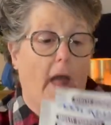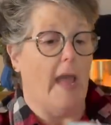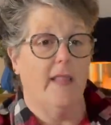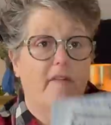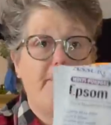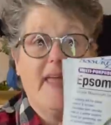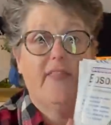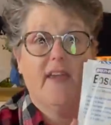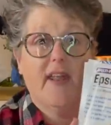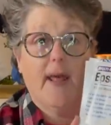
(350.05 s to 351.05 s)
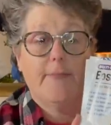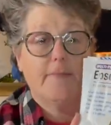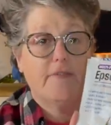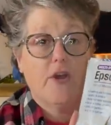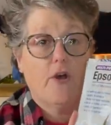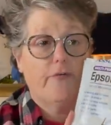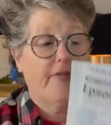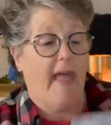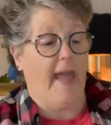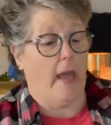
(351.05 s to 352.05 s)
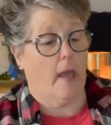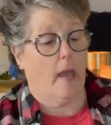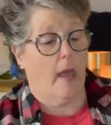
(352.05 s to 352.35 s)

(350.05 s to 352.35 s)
I love bathing in Epsom salt. Like,